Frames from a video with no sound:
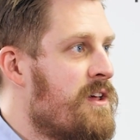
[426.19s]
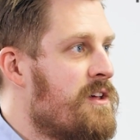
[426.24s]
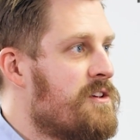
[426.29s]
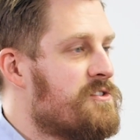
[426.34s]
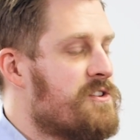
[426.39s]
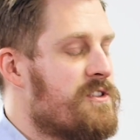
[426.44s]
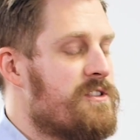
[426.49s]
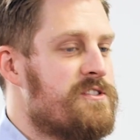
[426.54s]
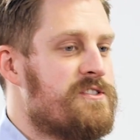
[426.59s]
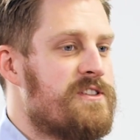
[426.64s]

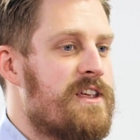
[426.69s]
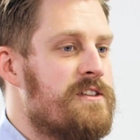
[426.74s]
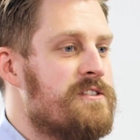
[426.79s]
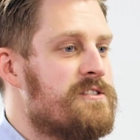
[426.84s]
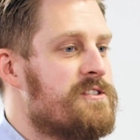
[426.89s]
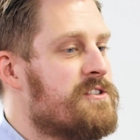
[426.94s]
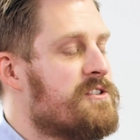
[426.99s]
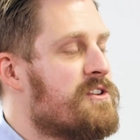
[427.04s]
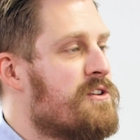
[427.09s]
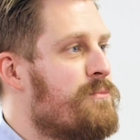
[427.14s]
So the
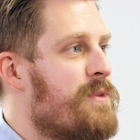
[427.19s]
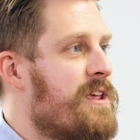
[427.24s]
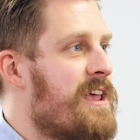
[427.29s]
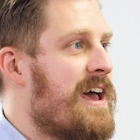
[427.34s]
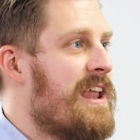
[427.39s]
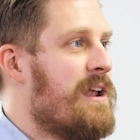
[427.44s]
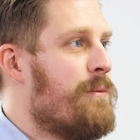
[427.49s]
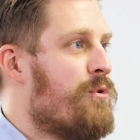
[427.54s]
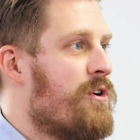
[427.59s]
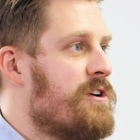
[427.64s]
sensors can be
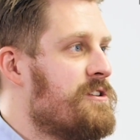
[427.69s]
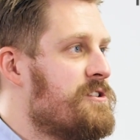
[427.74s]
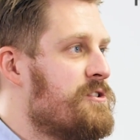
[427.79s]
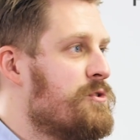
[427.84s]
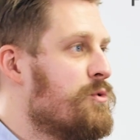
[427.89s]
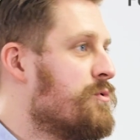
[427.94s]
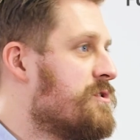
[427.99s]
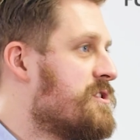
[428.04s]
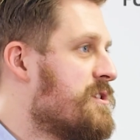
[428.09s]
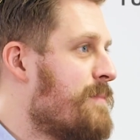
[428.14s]
calibrated
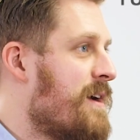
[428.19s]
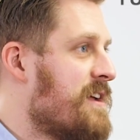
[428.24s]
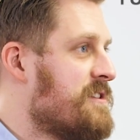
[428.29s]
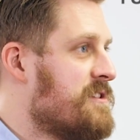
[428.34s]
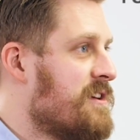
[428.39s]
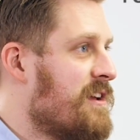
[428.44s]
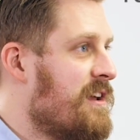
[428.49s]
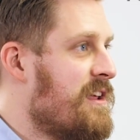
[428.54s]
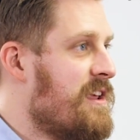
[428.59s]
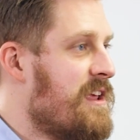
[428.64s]

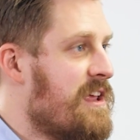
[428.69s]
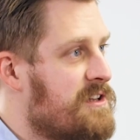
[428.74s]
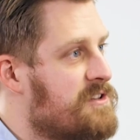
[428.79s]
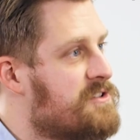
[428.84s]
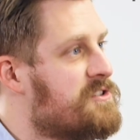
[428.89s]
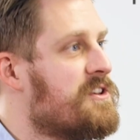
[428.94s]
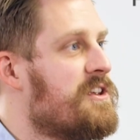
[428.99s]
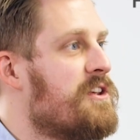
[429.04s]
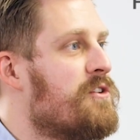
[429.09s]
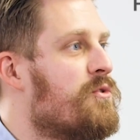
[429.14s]
automatically in
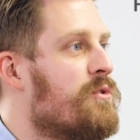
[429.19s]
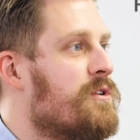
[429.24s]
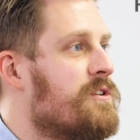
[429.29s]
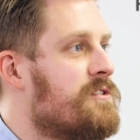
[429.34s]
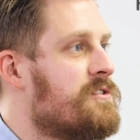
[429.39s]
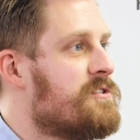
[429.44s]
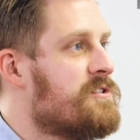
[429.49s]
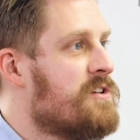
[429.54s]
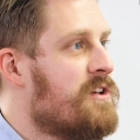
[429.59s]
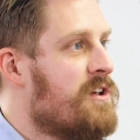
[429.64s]

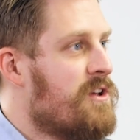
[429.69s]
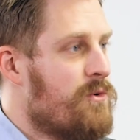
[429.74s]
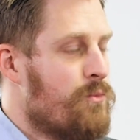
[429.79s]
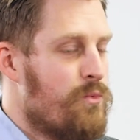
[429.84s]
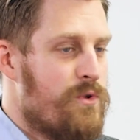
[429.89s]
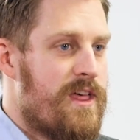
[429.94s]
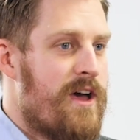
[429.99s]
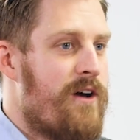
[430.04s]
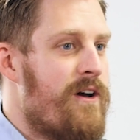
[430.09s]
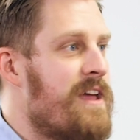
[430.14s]
sequence
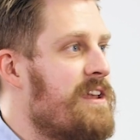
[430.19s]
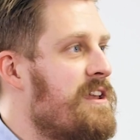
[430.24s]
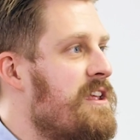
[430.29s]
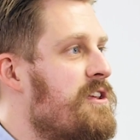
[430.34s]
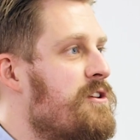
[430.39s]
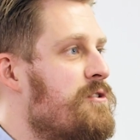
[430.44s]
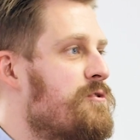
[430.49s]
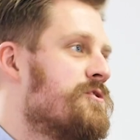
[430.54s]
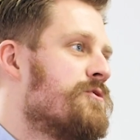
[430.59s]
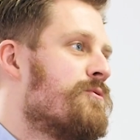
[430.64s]
without any
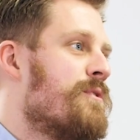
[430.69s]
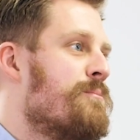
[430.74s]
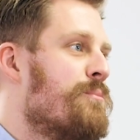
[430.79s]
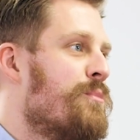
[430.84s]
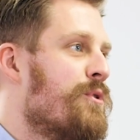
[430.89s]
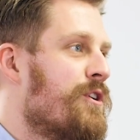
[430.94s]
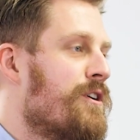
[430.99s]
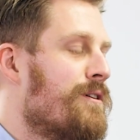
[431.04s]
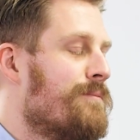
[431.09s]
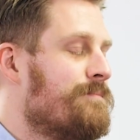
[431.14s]
user
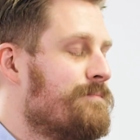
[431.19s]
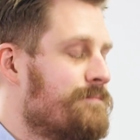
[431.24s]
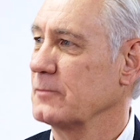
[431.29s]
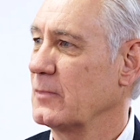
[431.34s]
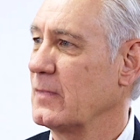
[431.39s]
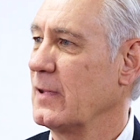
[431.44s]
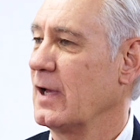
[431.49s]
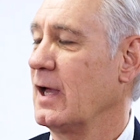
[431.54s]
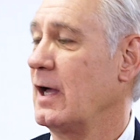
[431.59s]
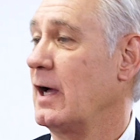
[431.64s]
input.
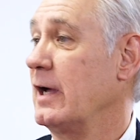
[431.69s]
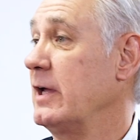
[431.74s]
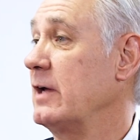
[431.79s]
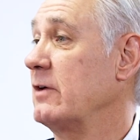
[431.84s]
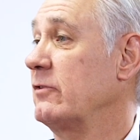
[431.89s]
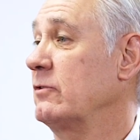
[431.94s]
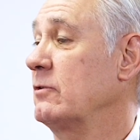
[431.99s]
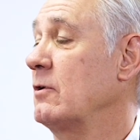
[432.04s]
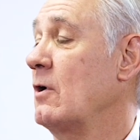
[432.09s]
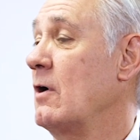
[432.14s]
Okay, I
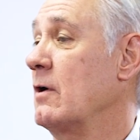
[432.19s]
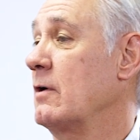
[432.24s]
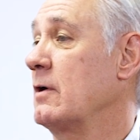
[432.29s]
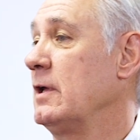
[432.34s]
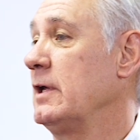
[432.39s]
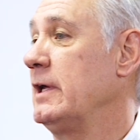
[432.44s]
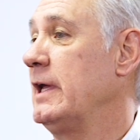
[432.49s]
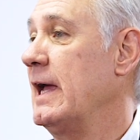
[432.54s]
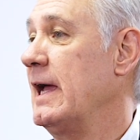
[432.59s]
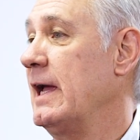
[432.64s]
guess
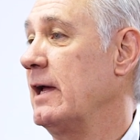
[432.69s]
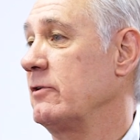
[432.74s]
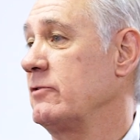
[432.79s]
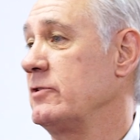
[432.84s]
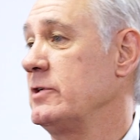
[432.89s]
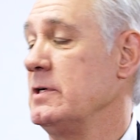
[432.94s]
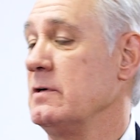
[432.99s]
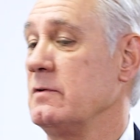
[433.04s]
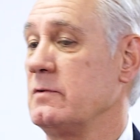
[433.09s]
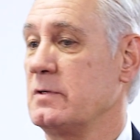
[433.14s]
talking
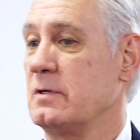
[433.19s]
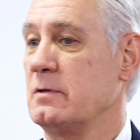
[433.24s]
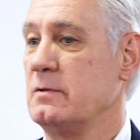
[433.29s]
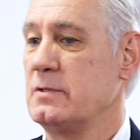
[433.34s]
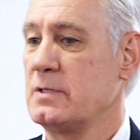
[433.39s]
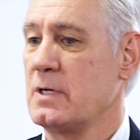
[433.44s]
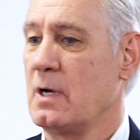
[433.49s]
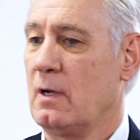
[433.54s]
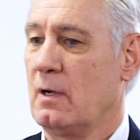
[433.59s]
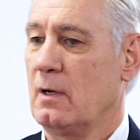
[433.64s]
gas
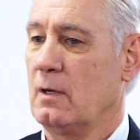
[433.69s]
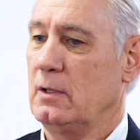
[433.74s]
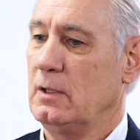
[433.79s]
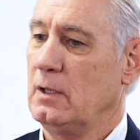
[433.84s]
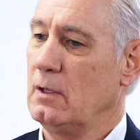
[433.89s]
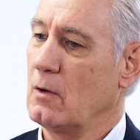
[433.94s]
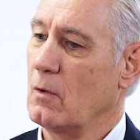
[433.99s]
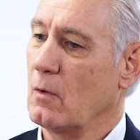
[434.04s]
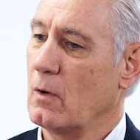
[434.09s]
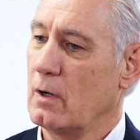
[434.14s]
usage,
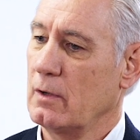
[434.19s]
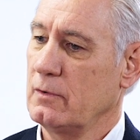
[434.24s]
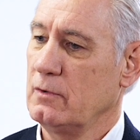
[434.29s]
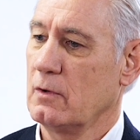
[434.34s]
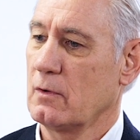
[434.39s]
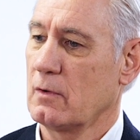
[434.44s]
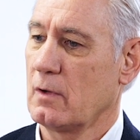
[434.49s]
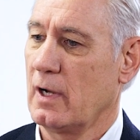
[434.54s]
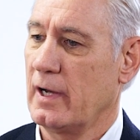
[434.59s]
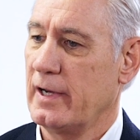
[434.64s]
you know, on
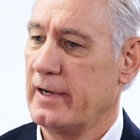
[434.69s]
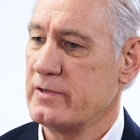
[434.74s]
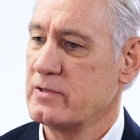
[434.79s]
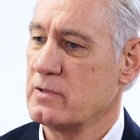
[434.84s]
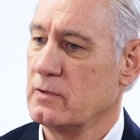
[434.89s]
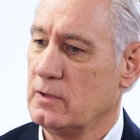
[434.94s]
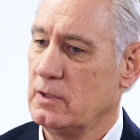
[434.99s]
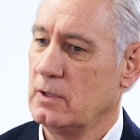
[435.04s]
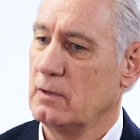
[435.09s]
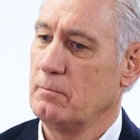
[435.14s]
your
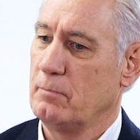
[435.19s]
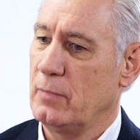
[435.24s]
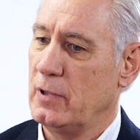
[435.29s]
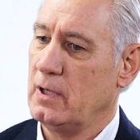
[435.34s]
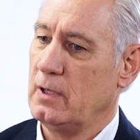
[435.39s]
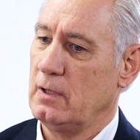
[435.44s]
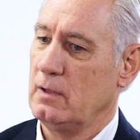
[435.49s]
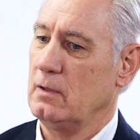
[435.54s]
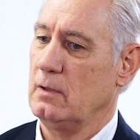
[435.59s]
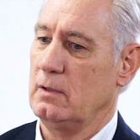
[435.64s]
laser, you'd
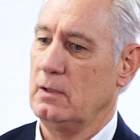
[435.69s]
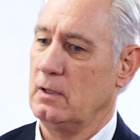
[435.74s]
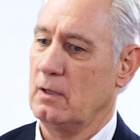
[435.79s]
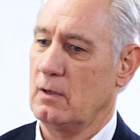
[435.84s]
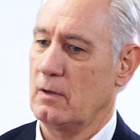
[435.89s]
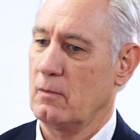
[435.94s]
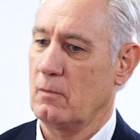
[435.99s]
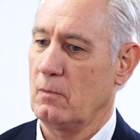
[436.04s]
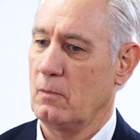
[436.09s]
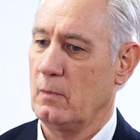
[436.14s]
be,
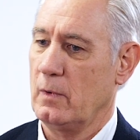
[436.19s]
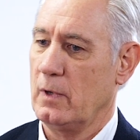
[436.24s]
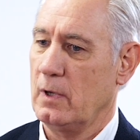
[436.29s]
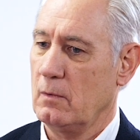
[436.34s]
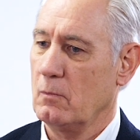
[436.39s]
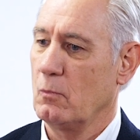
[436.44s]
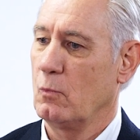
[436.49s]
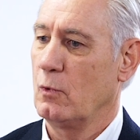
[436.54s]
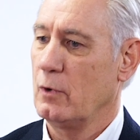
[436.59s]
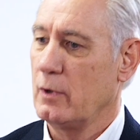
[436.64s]
you know,
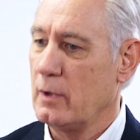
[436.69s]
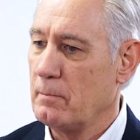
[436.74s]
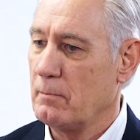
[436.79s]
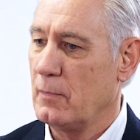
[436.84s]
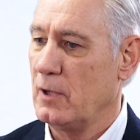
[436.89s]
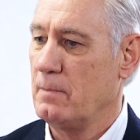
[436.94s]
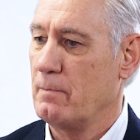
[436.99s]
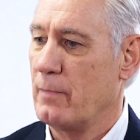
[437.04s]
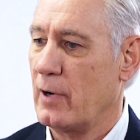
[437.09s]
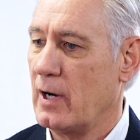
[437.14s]
would
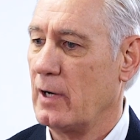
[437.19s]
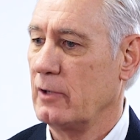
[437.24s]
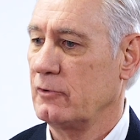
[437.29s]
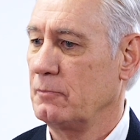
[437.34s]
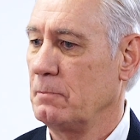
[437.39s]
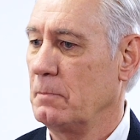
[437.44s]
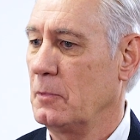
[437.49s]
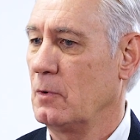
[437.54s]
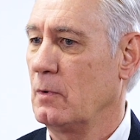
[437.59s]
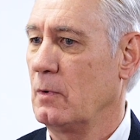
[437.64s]
it be
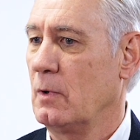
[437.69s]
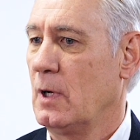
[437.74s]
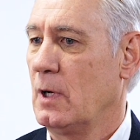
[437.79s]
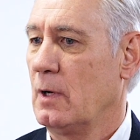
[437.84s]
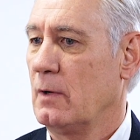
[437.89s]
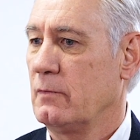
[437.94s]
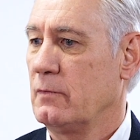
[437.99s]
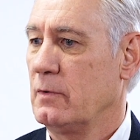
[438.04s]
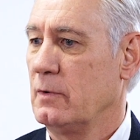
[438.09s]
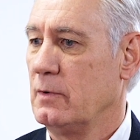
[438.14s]
possible
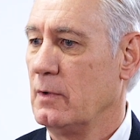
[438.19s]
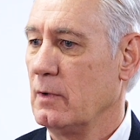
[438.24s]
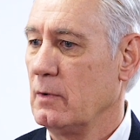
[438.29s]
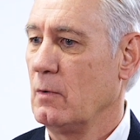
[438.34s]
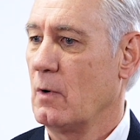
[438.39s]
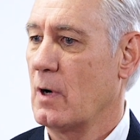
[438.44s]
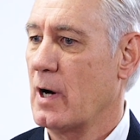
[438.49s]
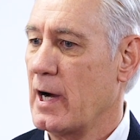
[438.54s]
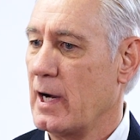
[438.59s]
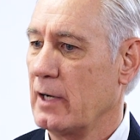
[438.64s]
to
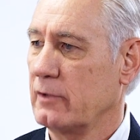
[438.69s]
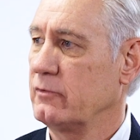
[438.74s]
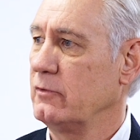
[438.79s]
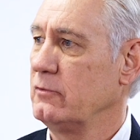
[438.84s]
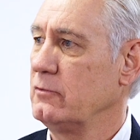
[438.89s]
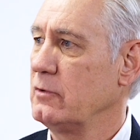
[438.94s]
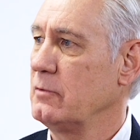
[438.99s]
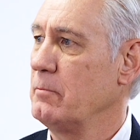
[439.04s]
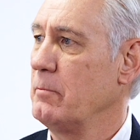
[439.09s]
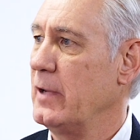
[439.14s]
do
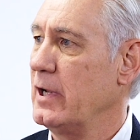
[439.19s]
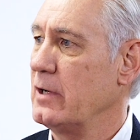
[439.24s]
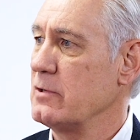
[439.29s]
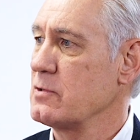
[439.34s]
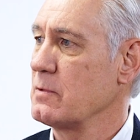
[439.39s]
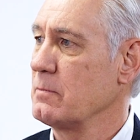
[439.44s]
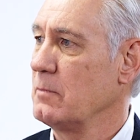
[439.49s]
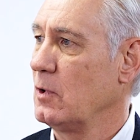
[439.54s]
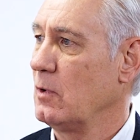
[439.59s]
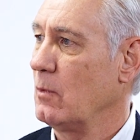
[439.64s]
oxygen
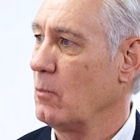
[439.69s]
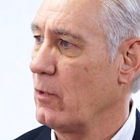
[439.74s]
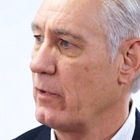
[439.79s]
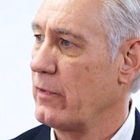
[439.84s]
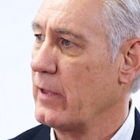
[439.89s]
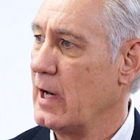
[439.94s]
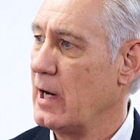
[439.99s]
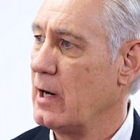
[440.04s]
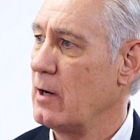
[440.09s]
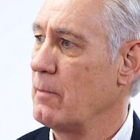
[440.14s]
measurement
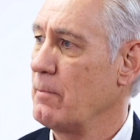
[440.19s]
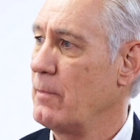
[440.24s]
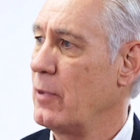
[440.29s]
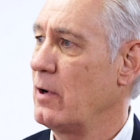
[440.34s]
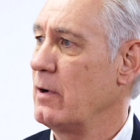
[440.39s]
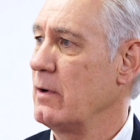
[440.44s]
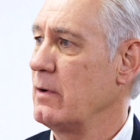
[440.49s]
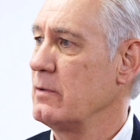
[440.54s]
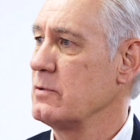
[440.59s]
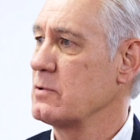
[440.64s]
with air
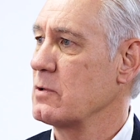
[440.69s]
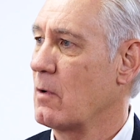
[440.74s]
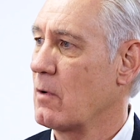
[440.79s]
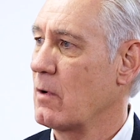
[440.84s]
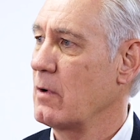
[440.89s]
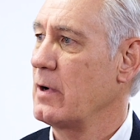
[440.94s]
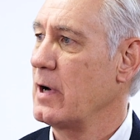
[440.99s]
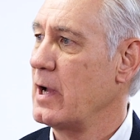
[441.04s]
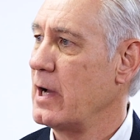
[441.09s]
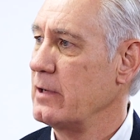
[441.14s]
purge
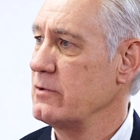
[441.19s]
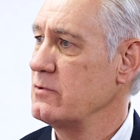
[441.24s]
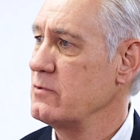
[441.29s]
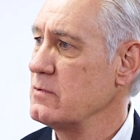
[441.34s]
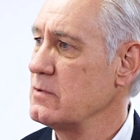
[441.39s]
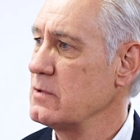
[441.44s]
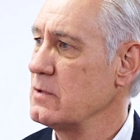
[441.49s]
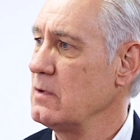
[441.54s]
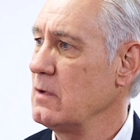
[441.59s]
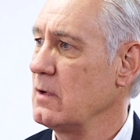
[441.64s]
or
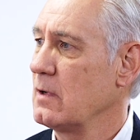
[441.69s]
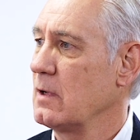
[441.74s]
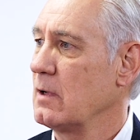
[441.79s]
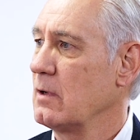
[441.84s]
nitrogen?